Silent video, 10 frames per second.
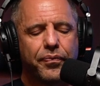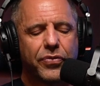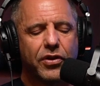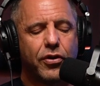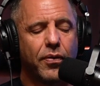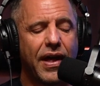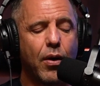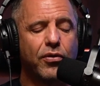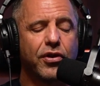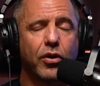So that
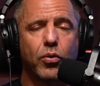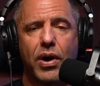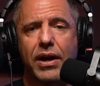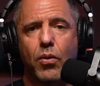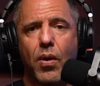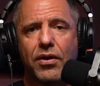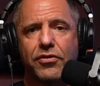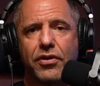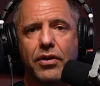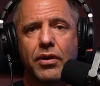was a great
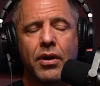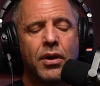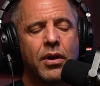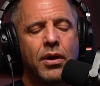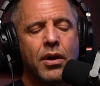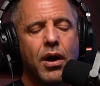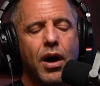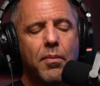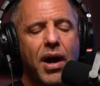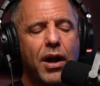question.
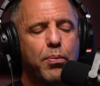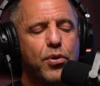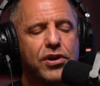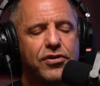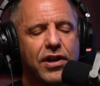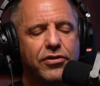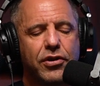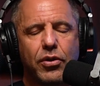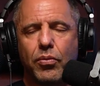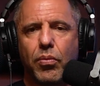I appreciate
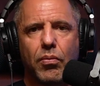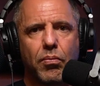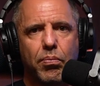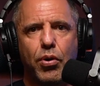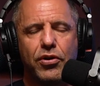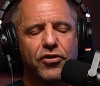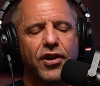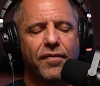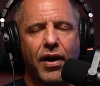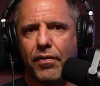you putting
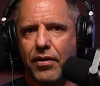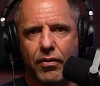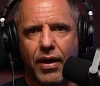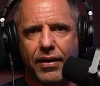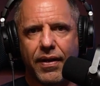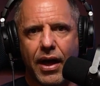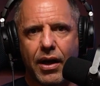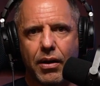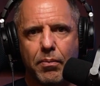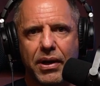yourself out there like
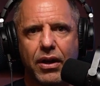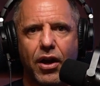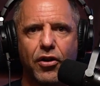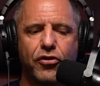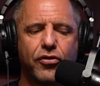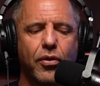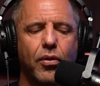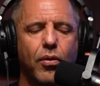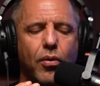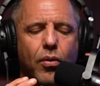that, because
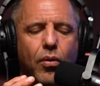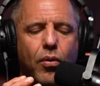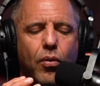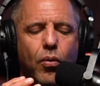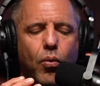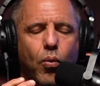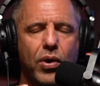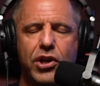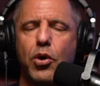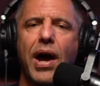
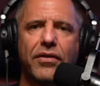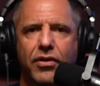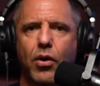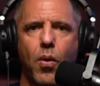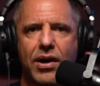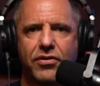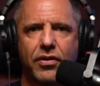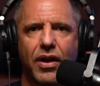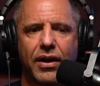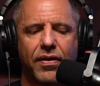when you ask a question
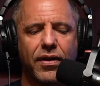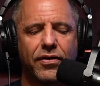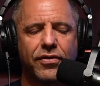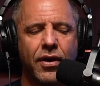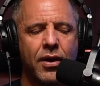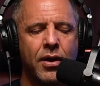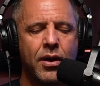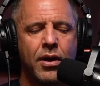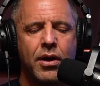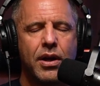like this,
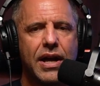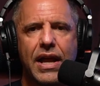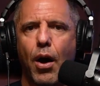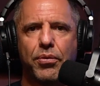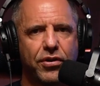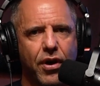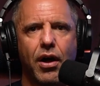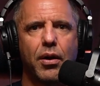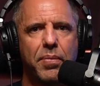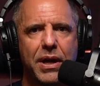it helps a ton
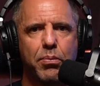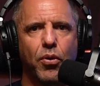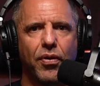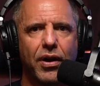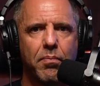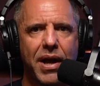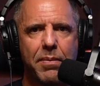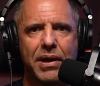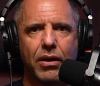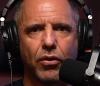of people that are
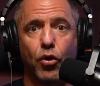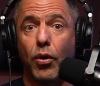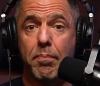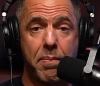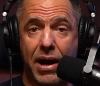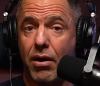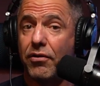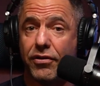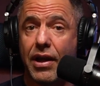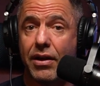maybe a little
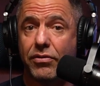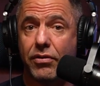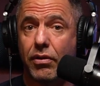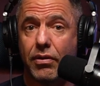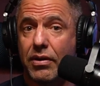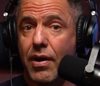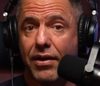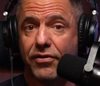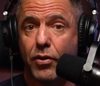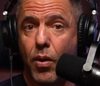embarrassed to
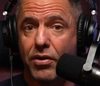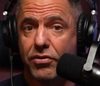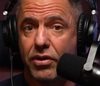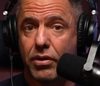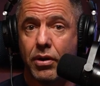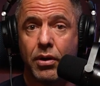ask the question.